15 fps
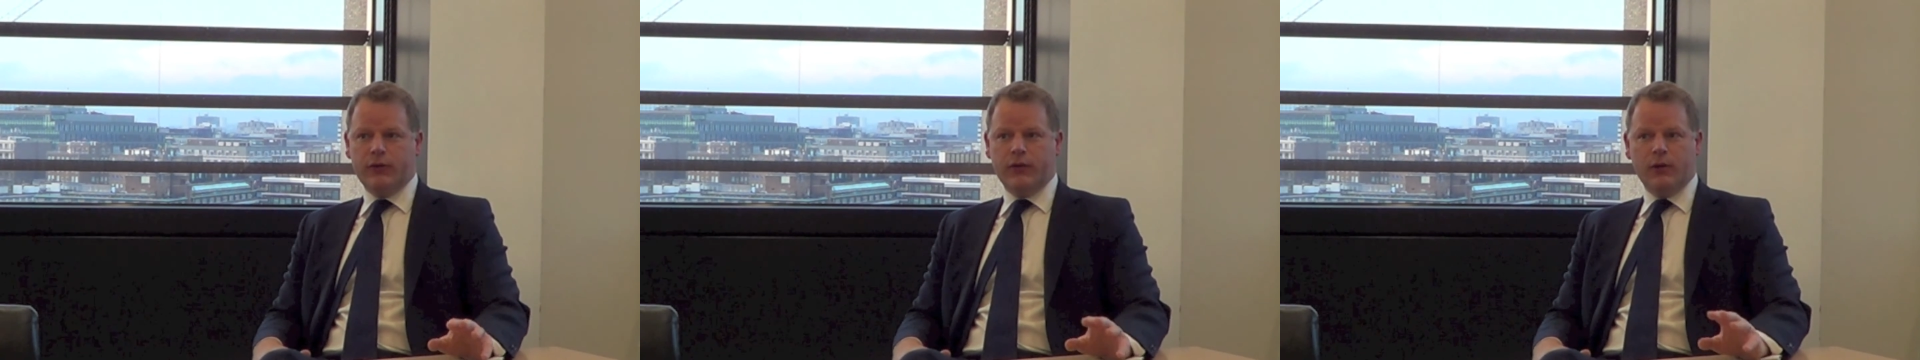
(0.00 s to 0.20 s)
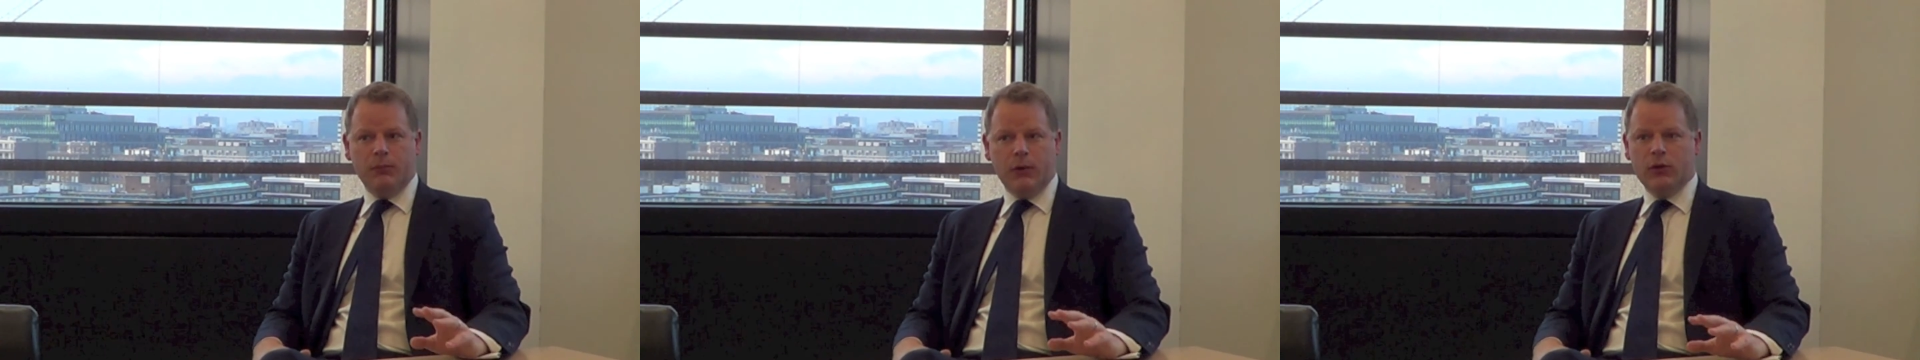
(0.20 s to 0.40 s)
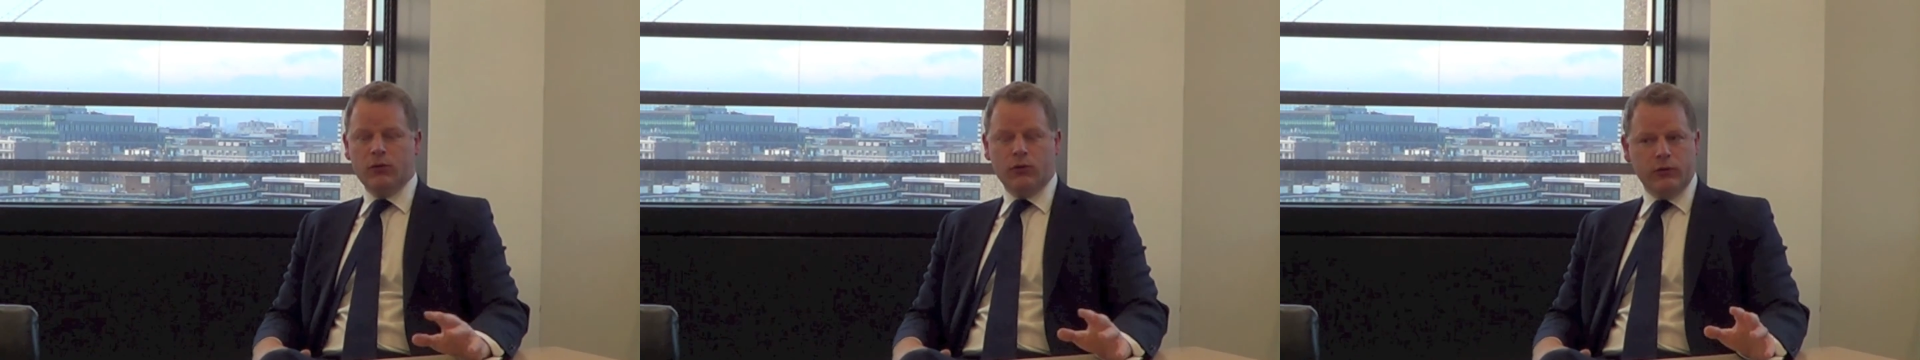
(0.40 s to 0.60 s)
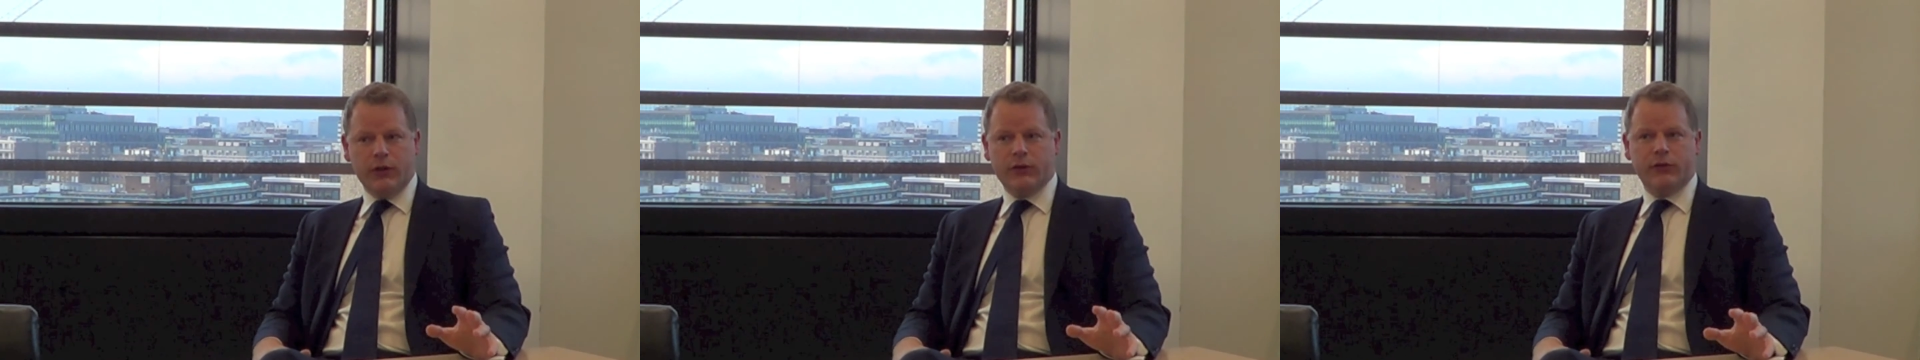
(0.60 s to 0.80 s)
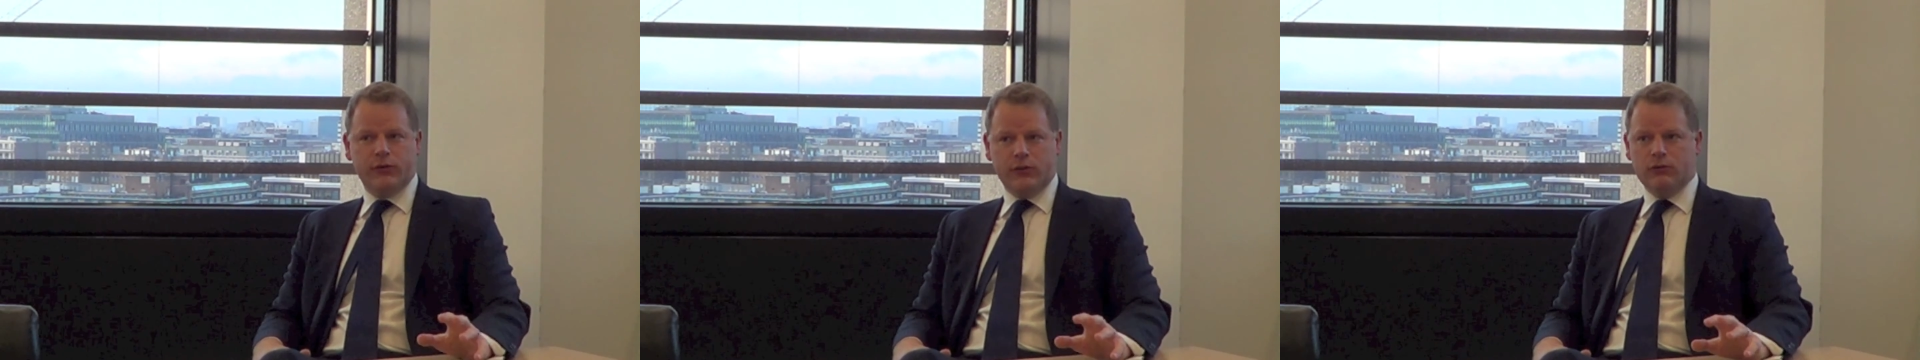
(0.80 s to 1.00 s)
they might not
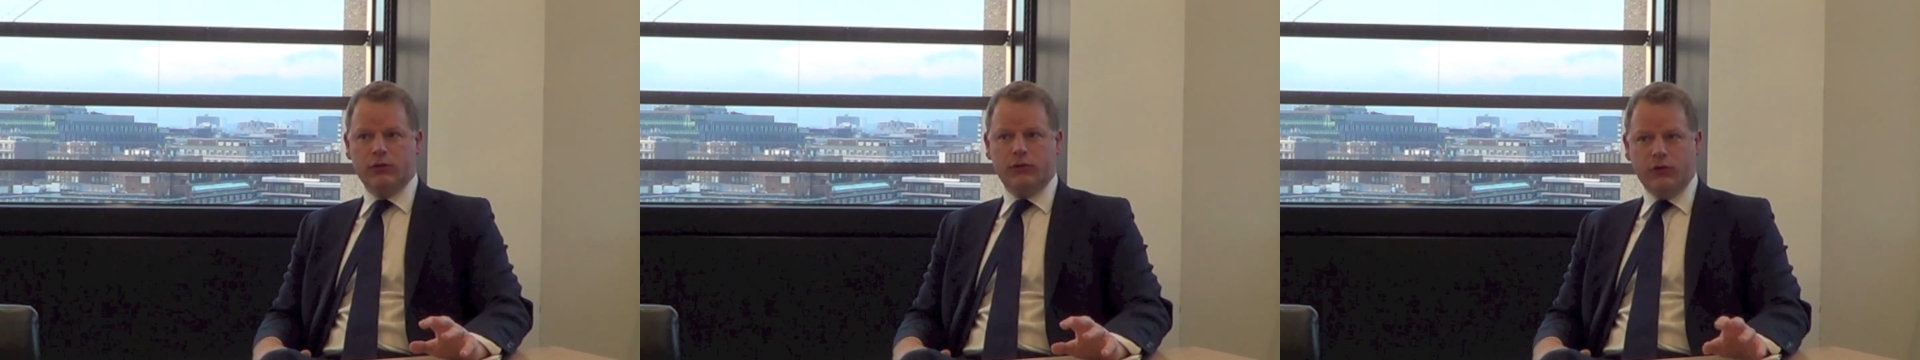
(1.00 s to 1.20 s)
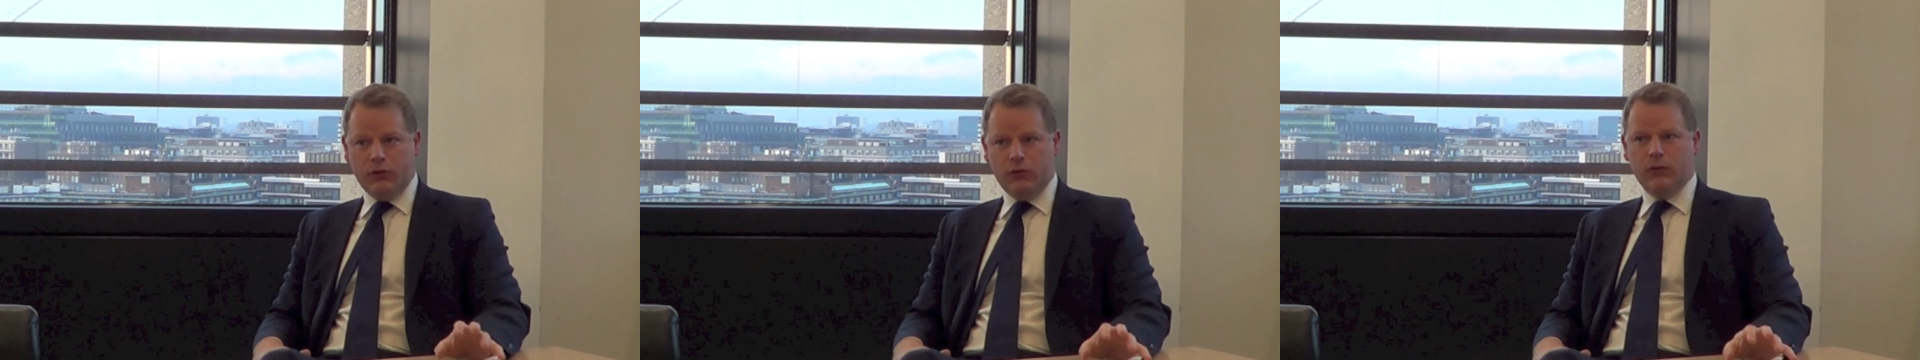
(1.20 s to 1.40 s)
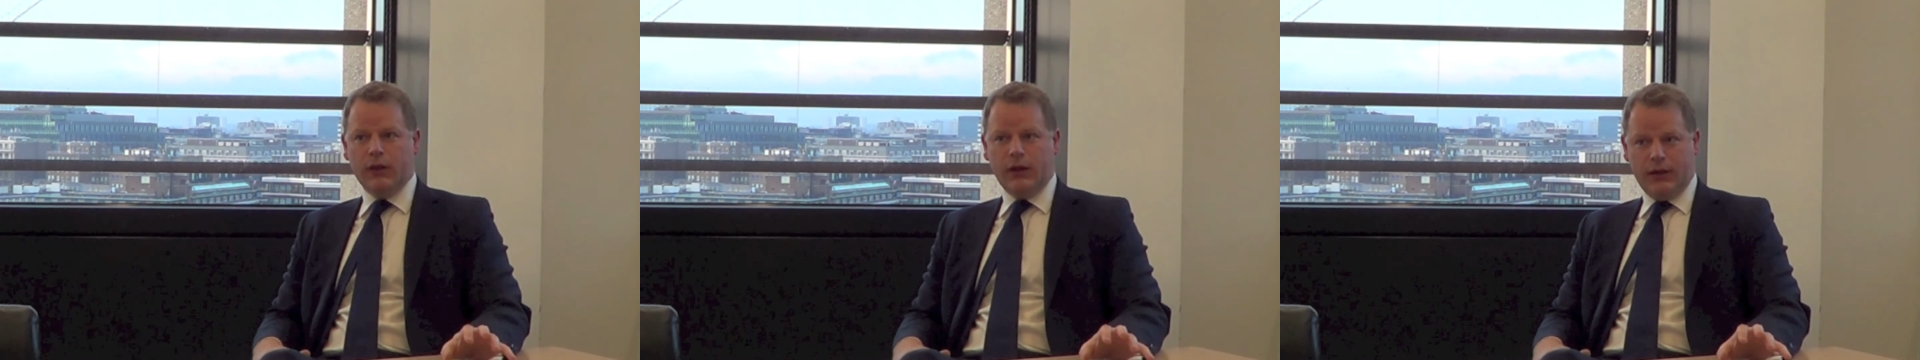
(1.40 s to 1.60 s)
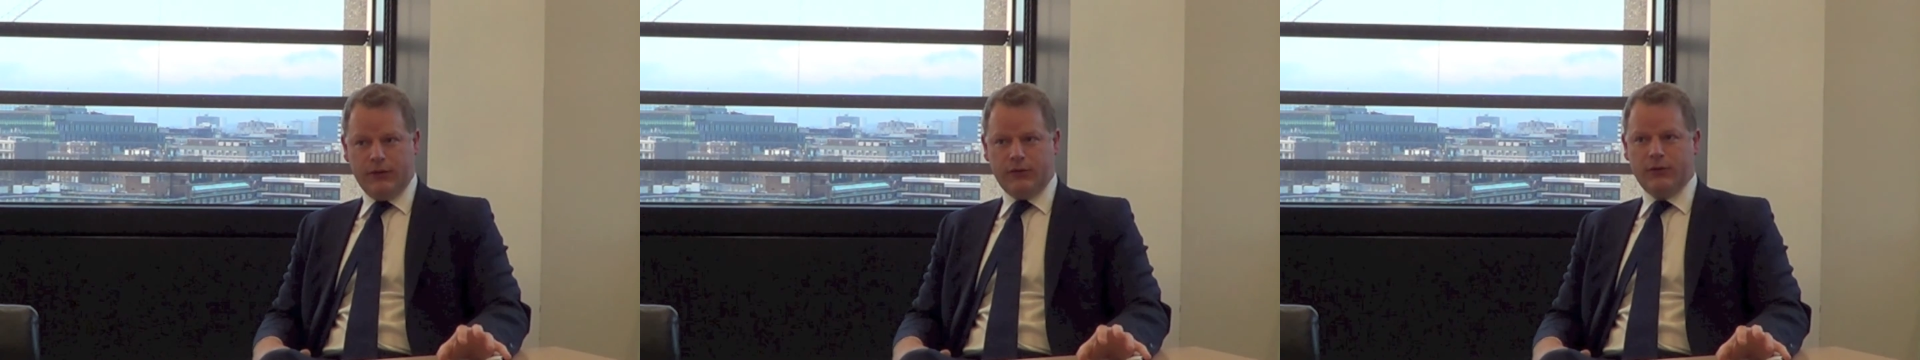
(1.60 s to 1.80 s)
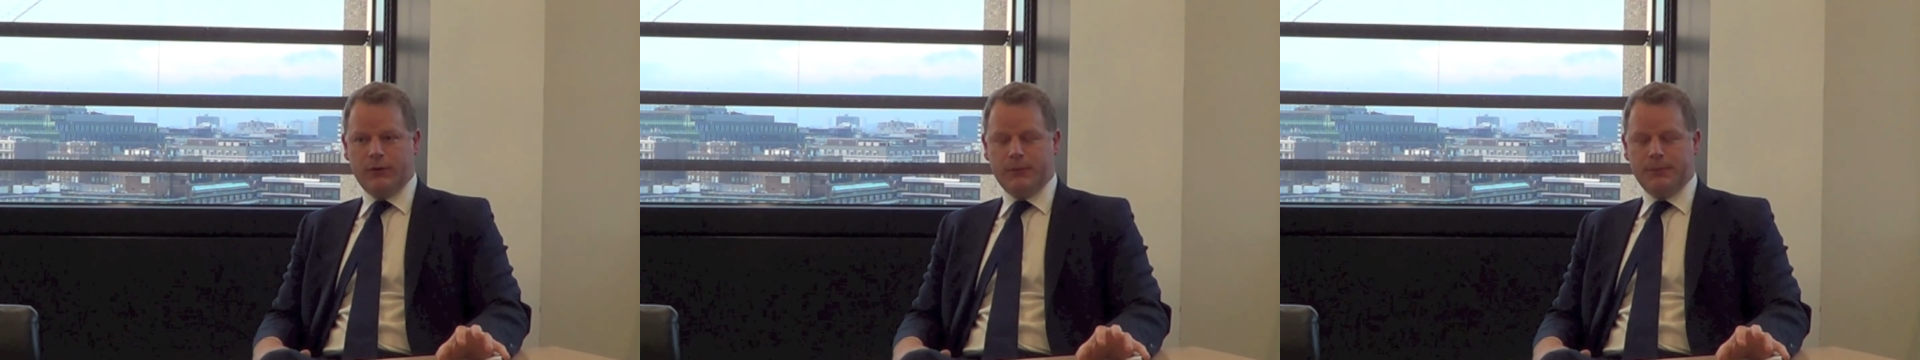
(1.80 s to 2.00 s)
necessarily do that.